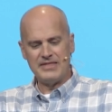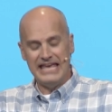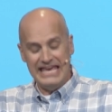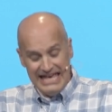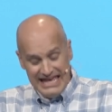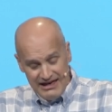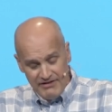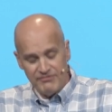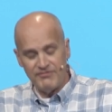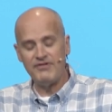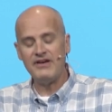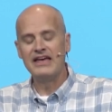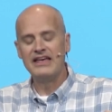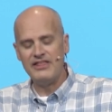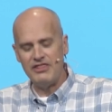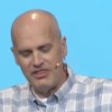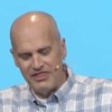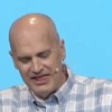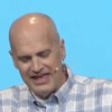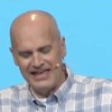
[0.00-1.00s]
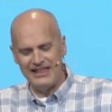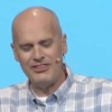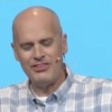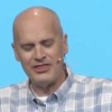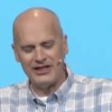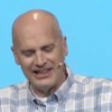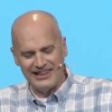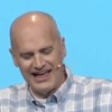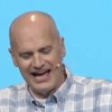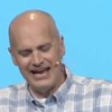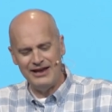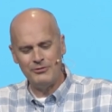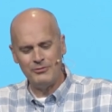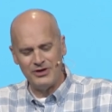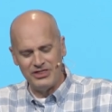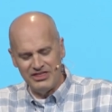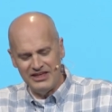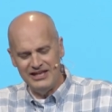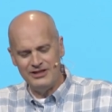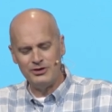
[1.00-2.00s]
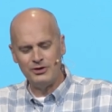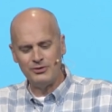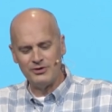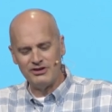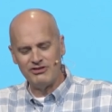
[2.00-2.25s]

If then the light within you